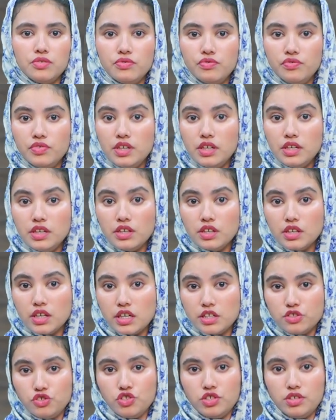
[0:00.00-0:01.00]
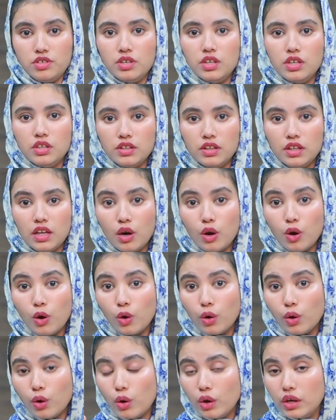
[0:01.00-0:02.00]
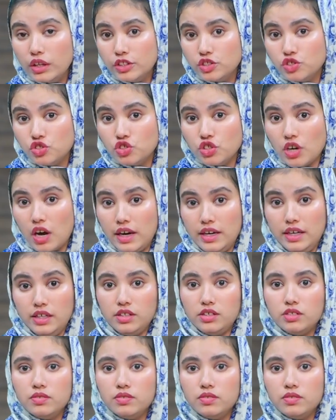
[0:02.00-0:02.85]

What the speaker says: we nurture the whole child